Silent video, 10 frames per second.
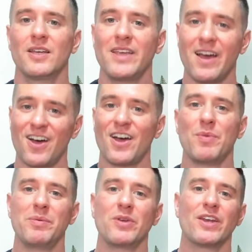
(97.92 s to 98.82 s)
Yeah, hi,
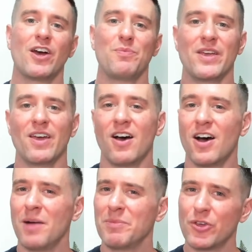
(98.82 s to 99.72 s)
maybe you can help me.
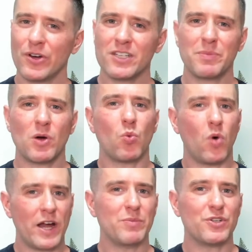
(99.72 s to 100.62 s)
I'm curious about
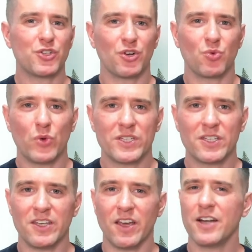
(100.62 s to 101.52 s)
wine matured
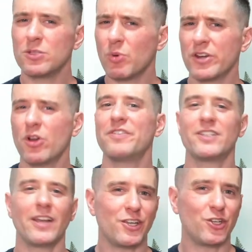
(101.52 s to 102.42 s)
whiskey. I just want to know if
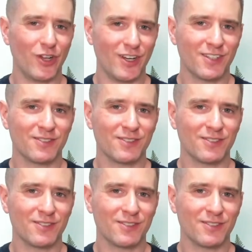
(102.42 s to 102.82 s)
it's any good.